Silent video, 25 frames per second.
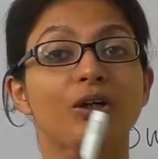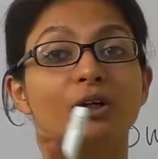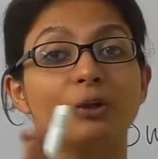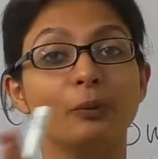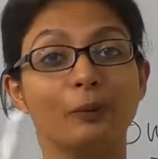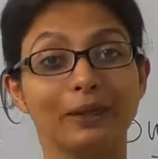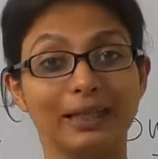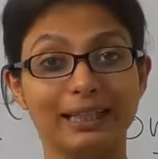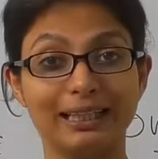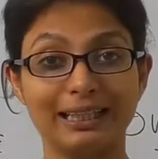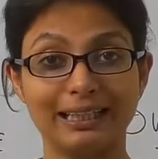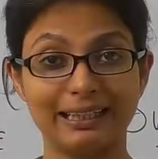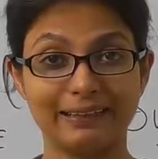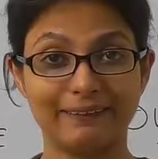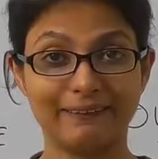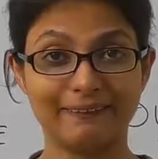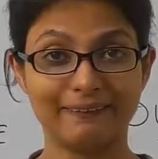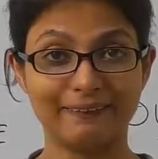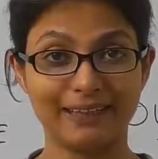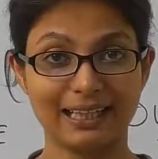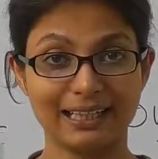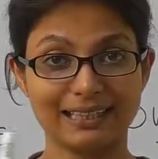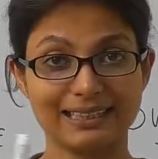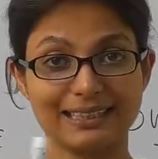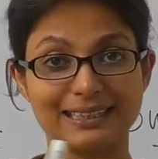quickly,
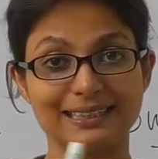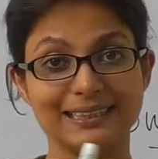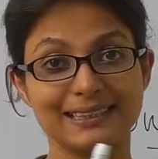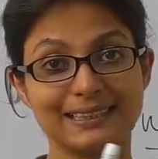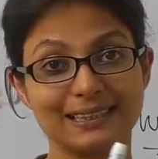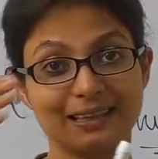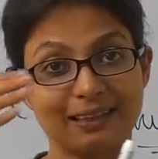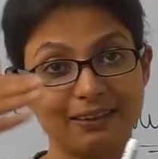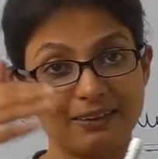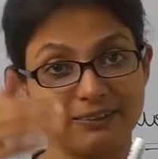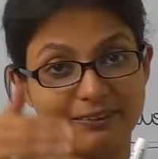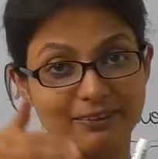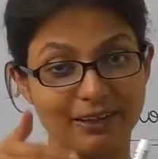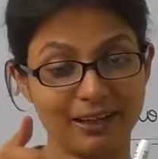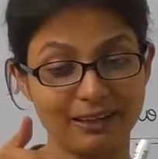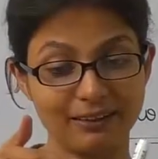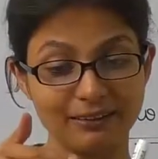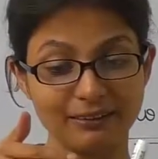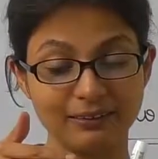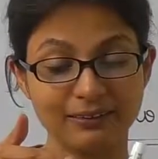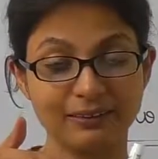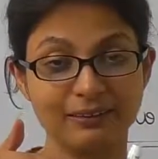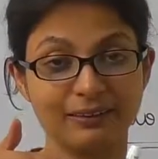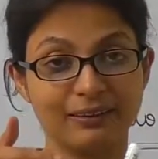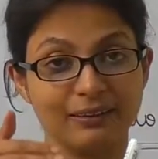that is
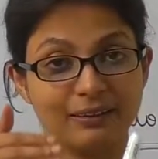run,